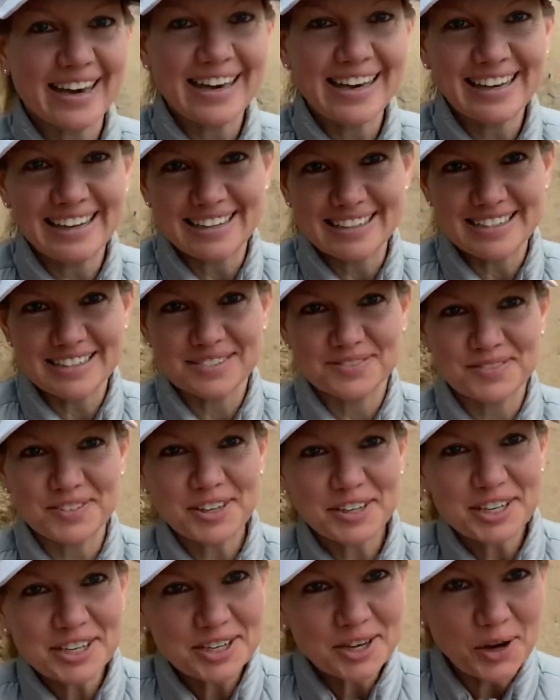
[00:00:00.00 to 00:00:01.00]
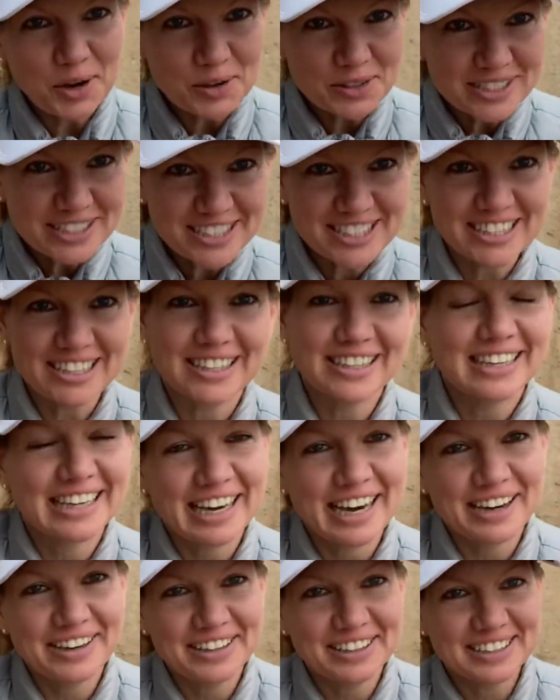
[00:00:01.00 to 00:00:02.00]
It is very cold and chilly
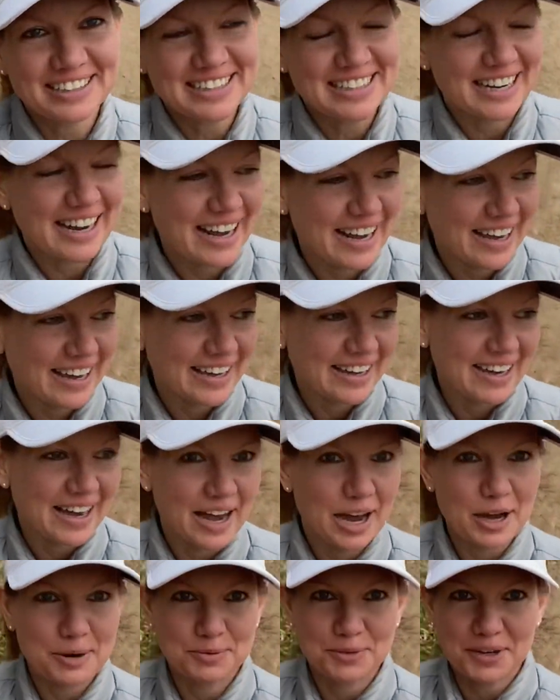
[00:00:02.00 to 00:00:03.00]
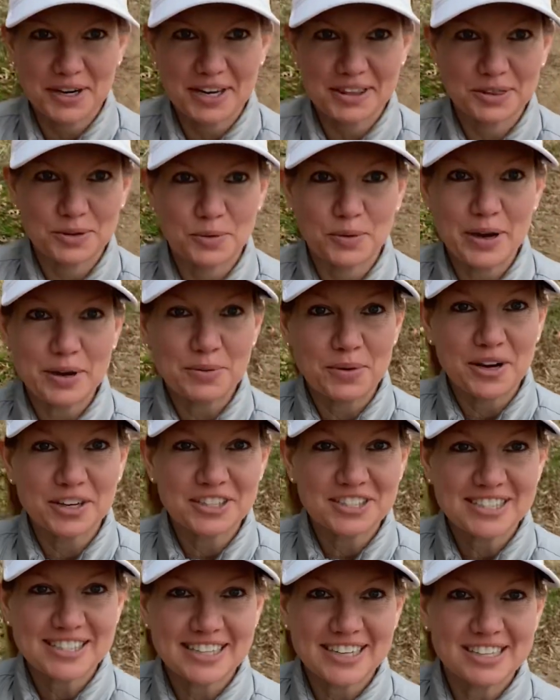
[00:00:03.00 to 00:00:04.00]
out here today. Um, we're at the
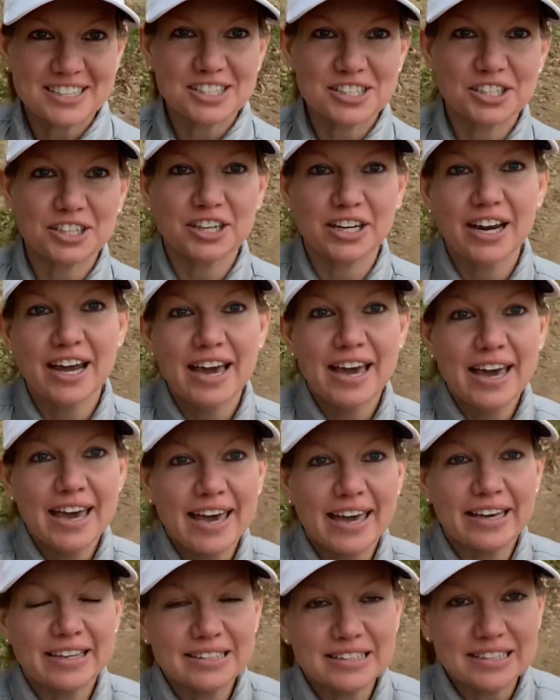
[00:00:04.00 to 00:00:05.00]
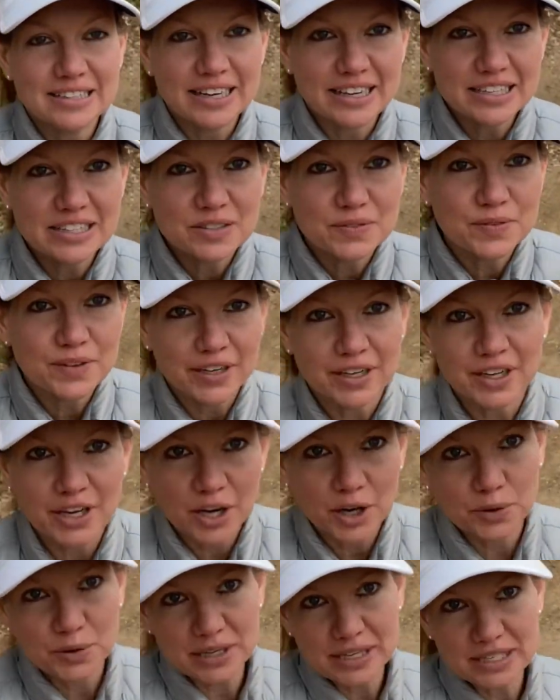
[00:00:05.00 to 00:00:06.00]
Whitewater Center, and today's
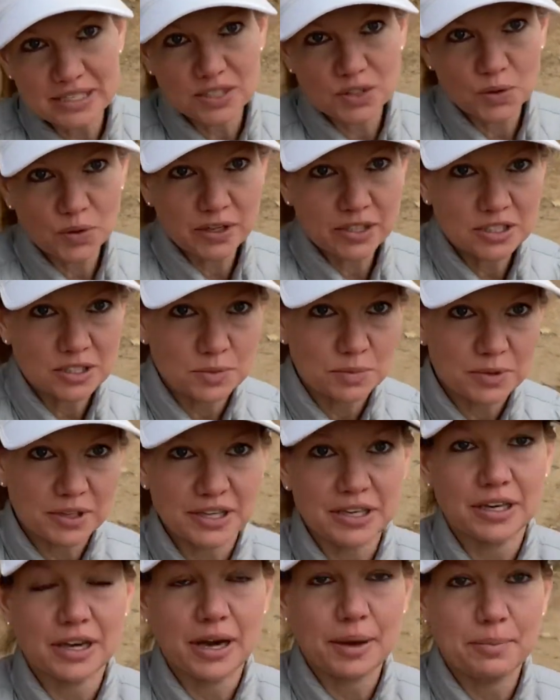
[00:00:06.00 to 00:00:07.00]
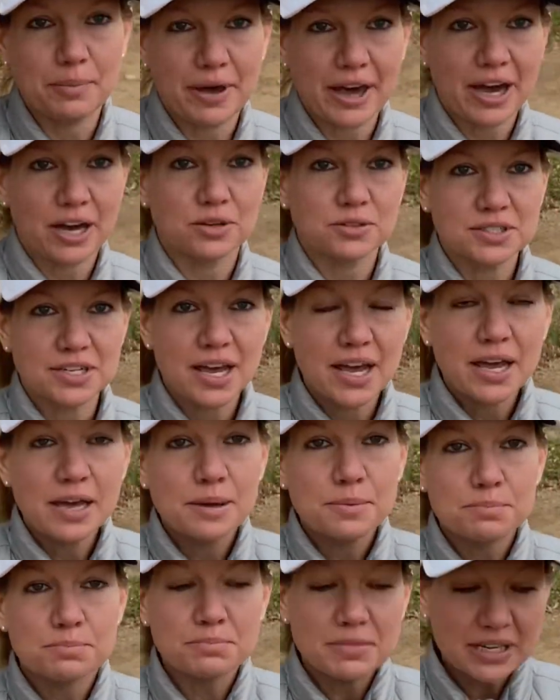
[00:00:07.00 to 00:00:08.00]
video is going to be about
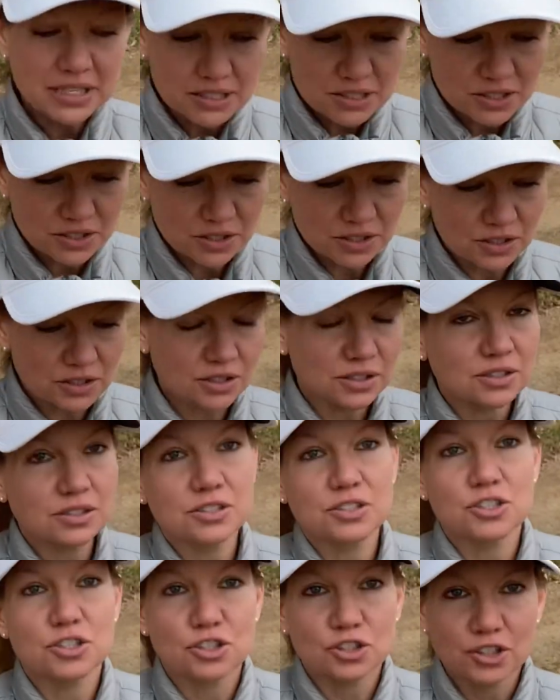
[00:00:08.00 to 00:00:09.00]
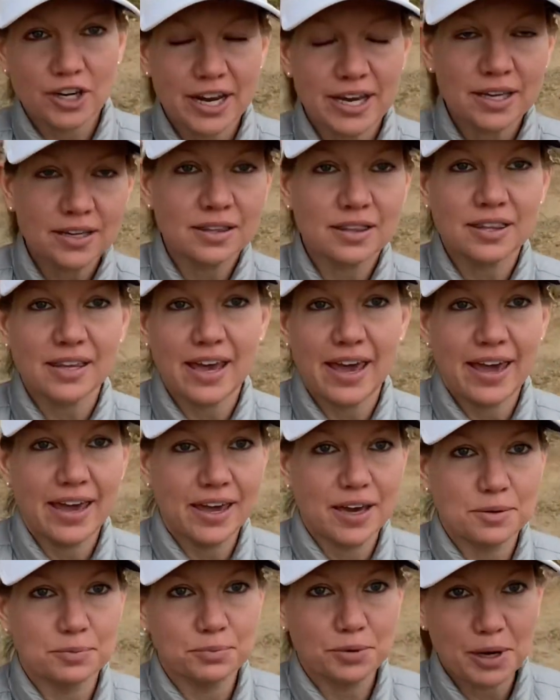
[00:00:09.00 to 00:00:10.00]
mental strength
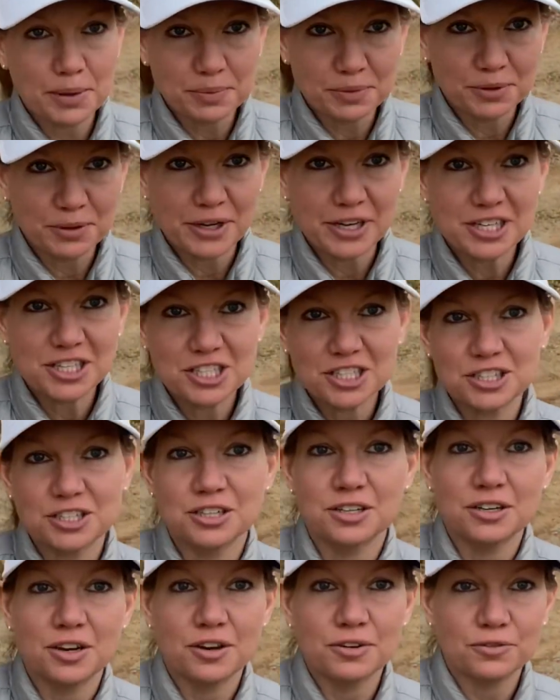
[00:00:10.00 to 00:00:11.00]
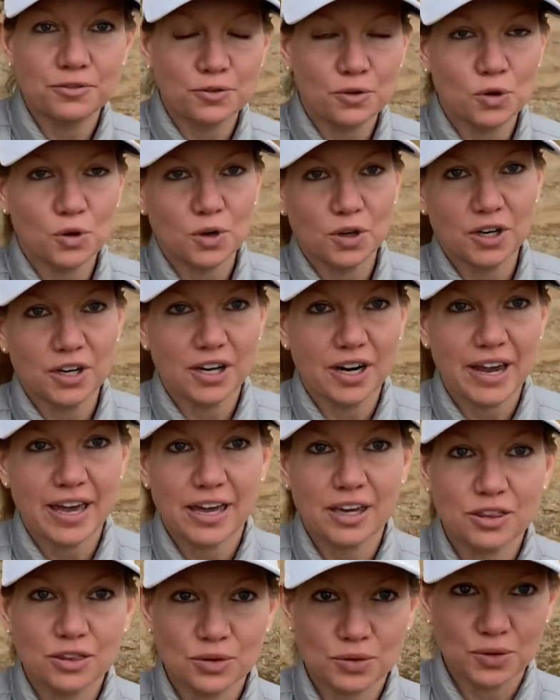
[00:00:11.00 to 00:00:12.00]
and preparation for
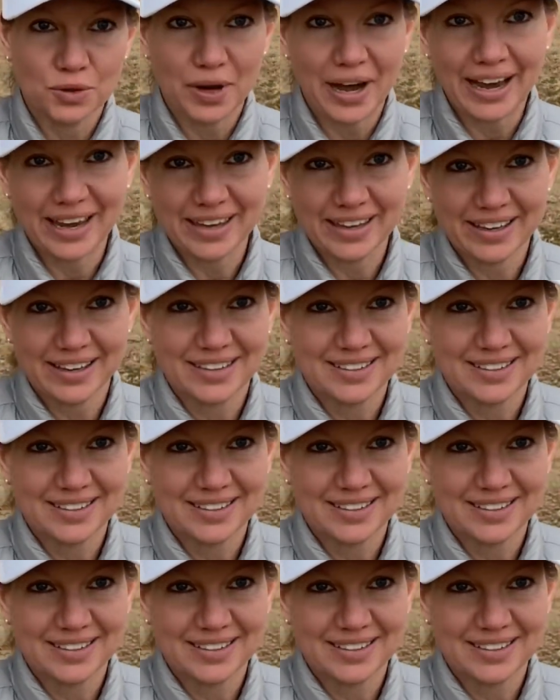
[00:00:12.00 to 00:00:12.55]
a thru hike.